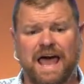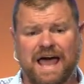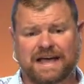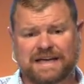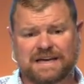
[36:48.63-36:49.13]

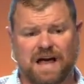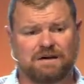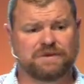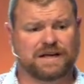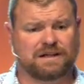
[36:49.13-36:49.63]

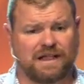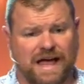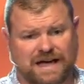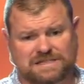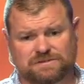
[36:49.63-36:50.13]
economic
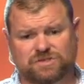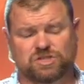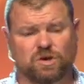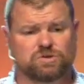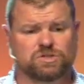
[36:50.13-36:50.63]
class, of
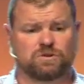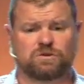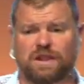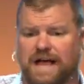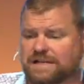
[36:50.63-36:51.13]
social
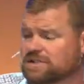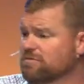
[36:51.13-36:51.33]
class,